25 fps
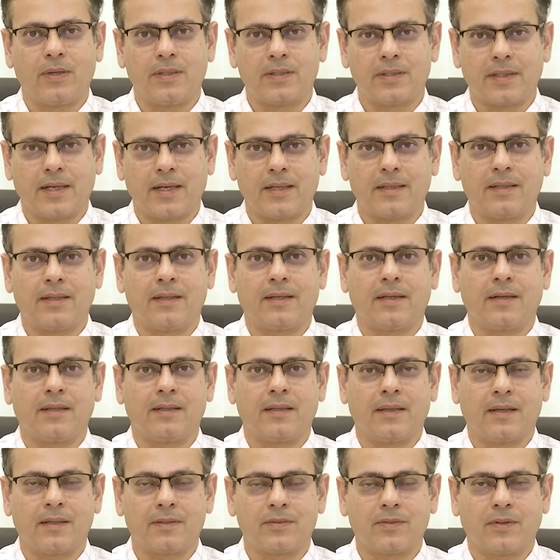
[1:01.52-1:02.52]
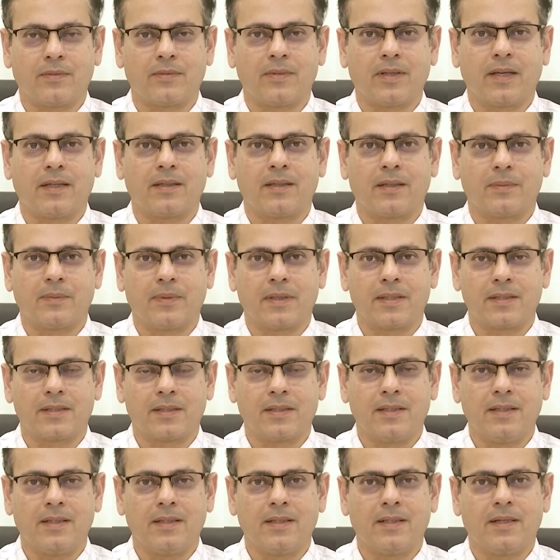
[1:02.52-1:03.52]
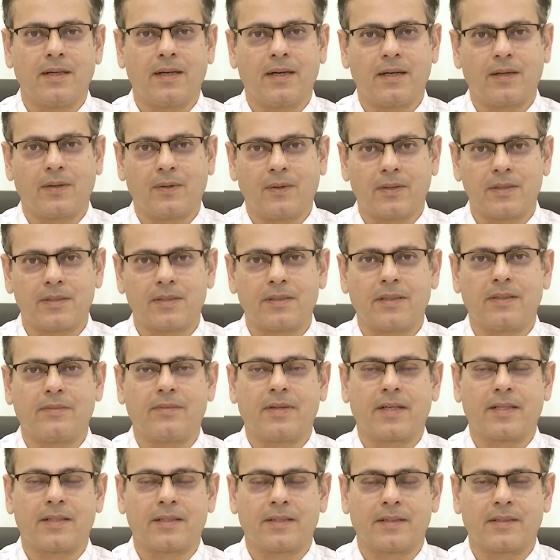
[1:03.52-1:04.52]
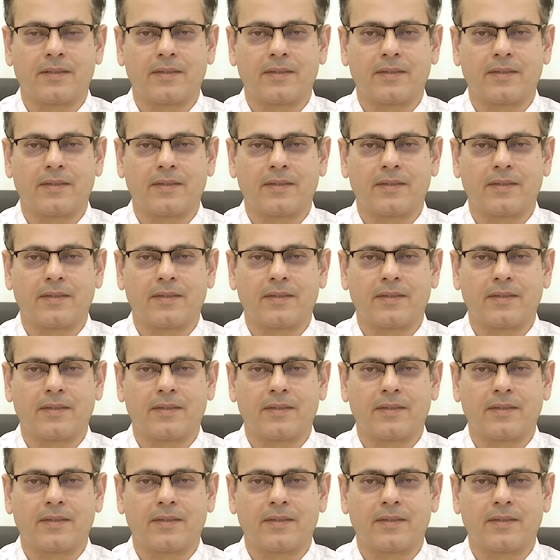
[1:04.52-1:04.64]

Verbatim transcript: inside the lungs of the other person and cause the infection.